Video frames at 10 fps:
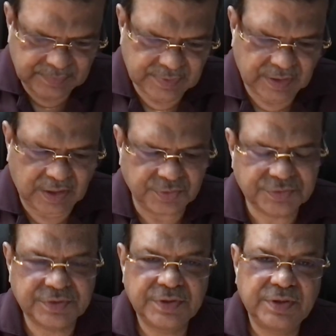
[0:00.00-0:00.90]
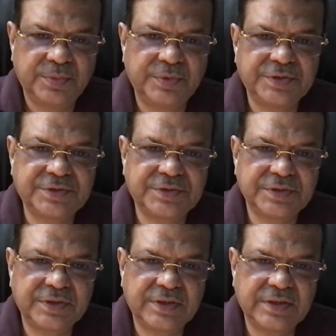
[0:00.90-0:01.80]
house which
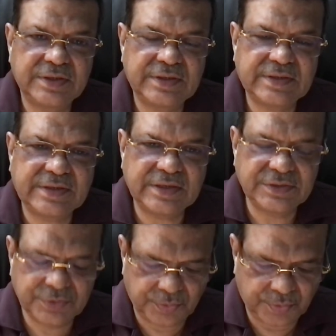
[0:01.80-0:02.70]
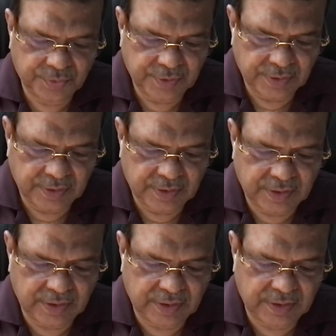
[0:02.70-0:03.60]
tells you
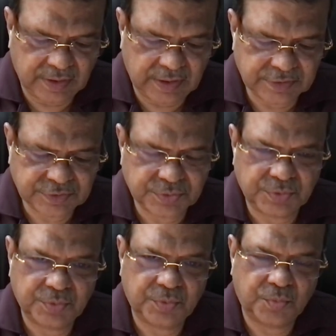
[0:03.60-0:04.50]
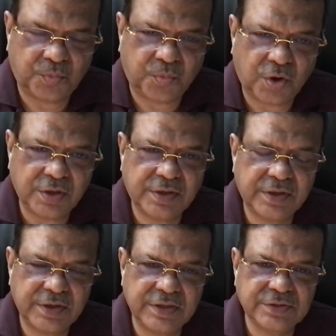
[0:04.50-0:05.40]
as to what
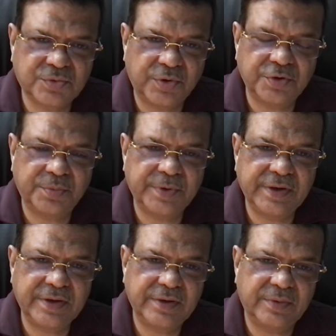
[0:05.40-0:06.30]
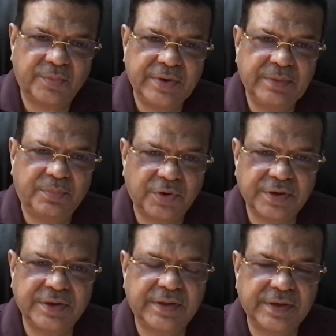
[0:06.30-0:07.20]
is going to be your very
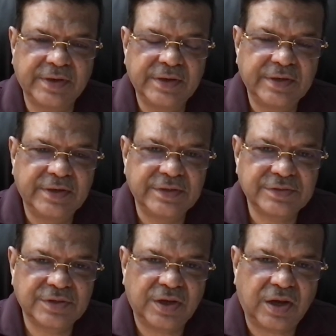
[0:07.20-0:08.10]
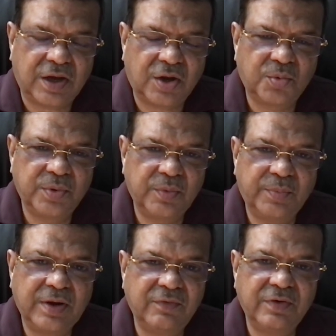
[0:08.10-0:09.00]
important thing is how well
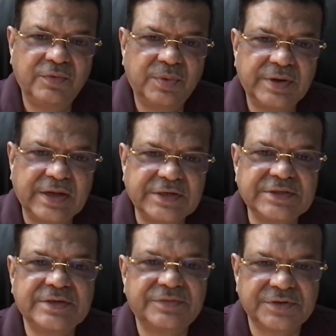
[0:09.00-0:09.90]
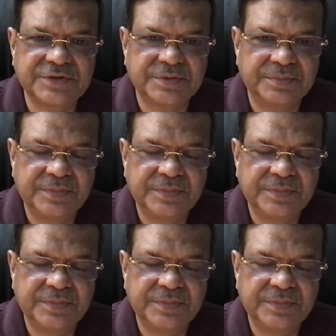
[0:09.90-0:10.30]
will your digestive system.